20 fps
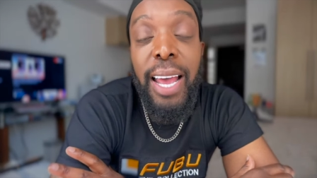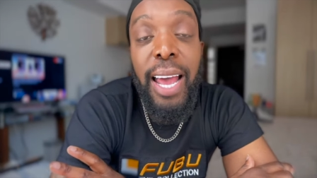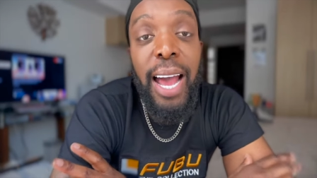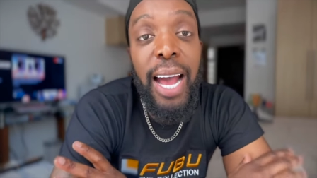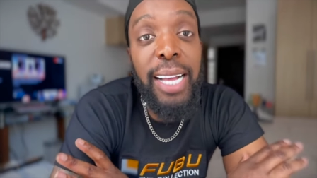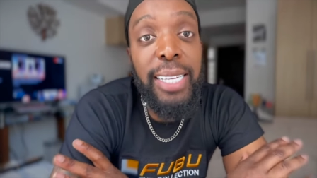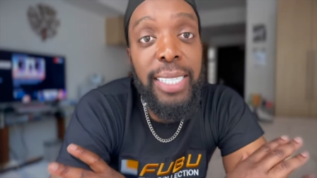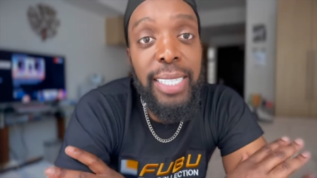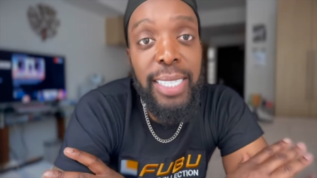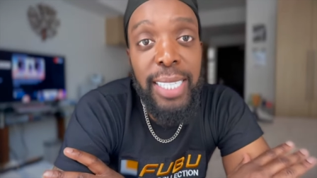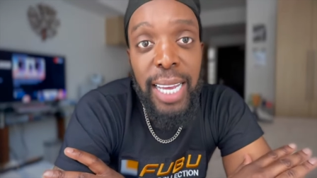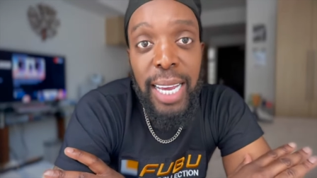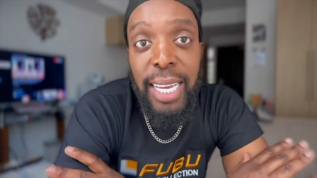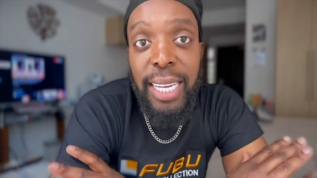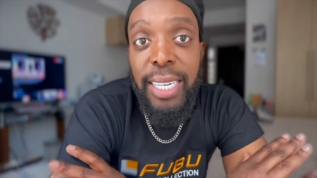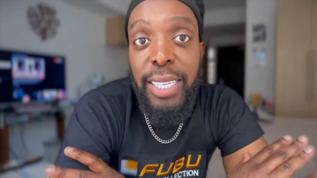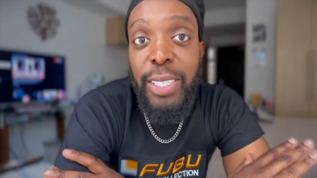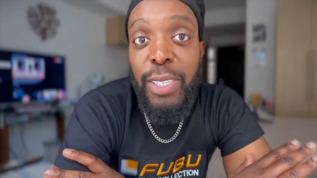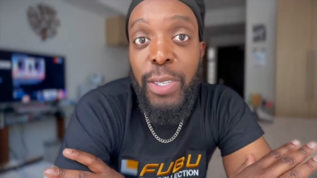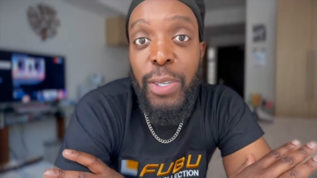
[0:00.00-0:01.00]
I stayed
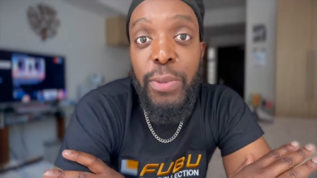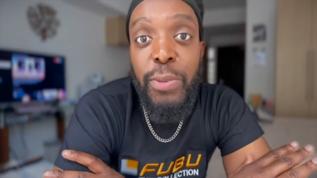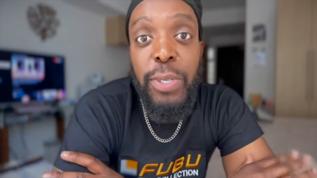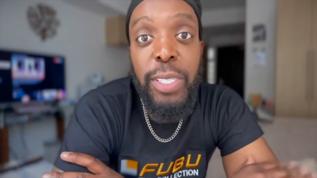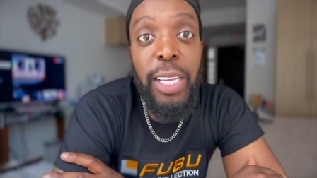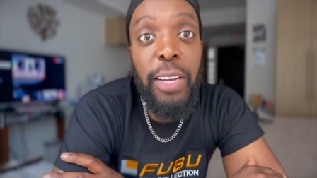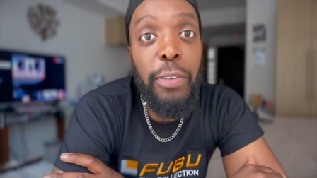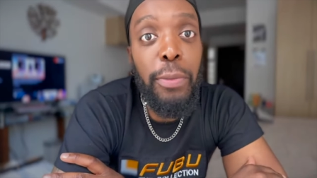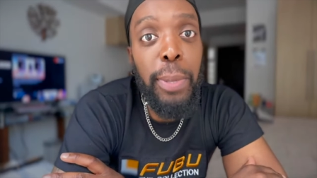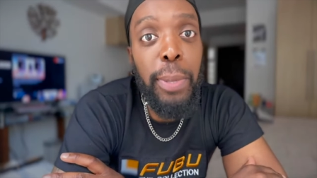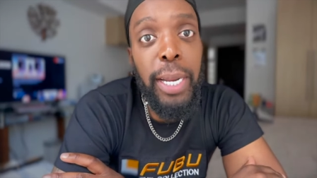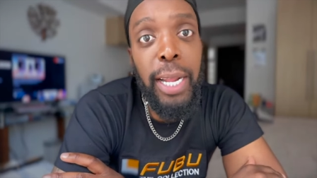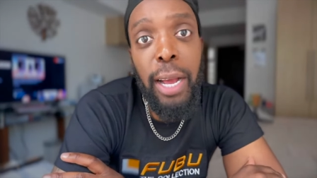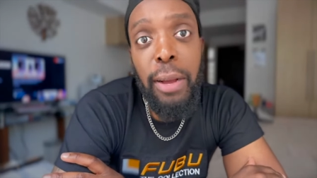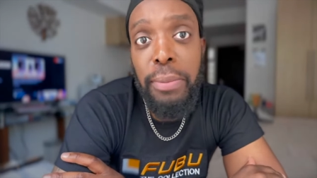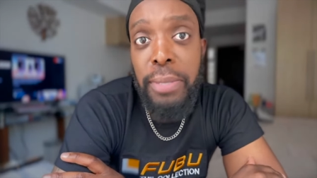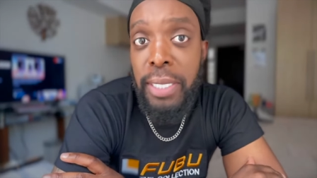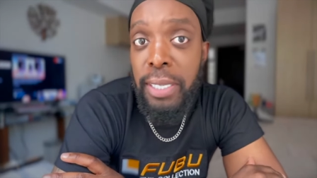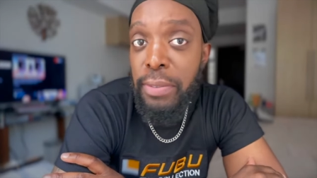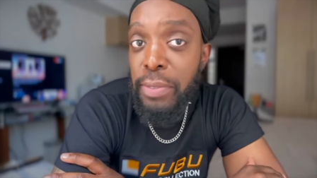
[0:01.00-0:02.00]
in tune with everybody. I
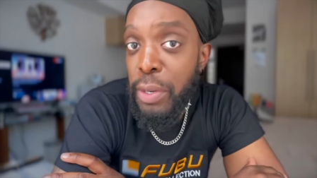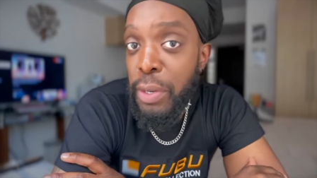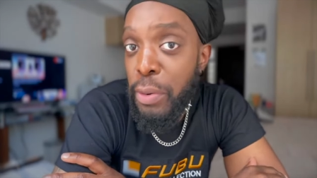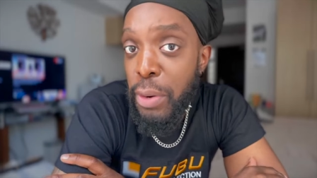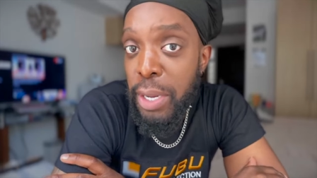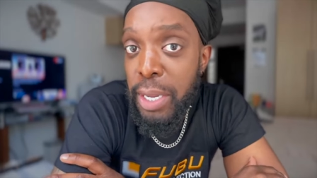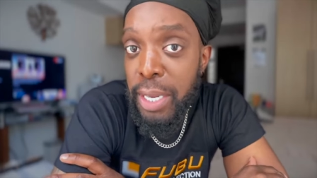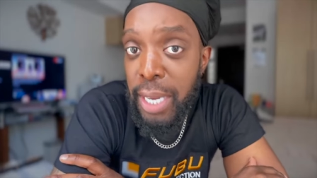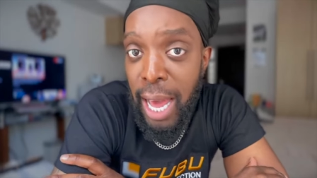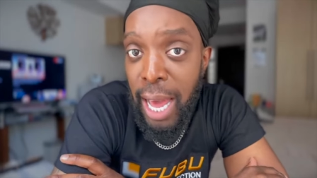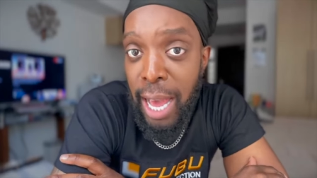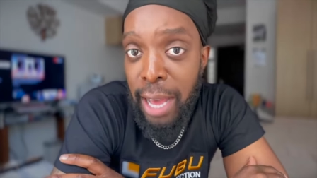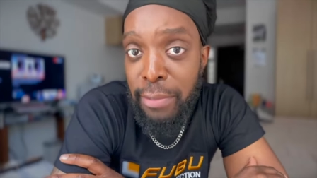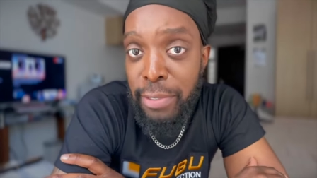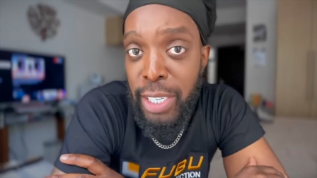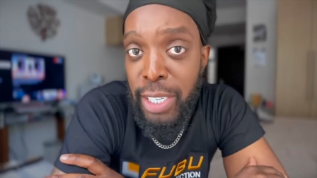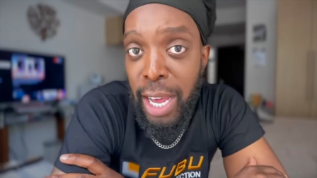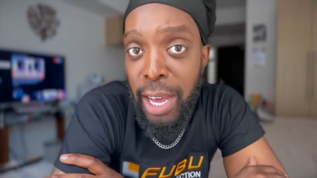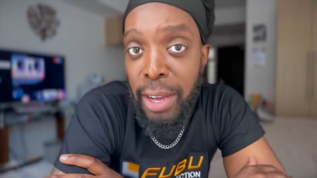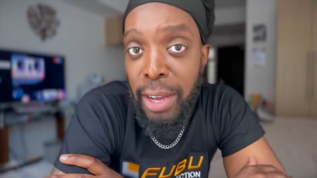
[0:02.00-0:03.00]
was even going live,
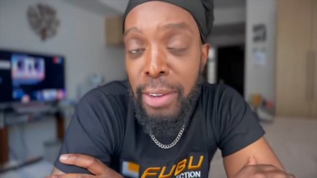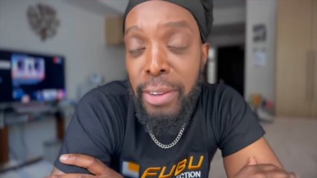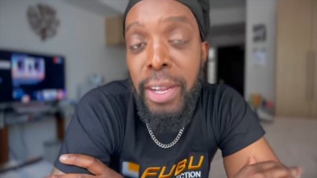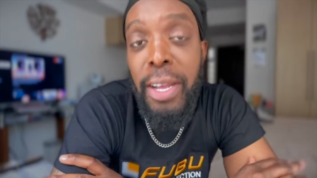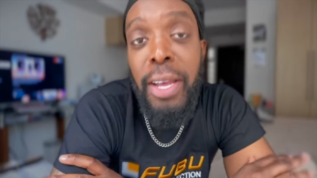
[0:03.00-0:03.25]
child,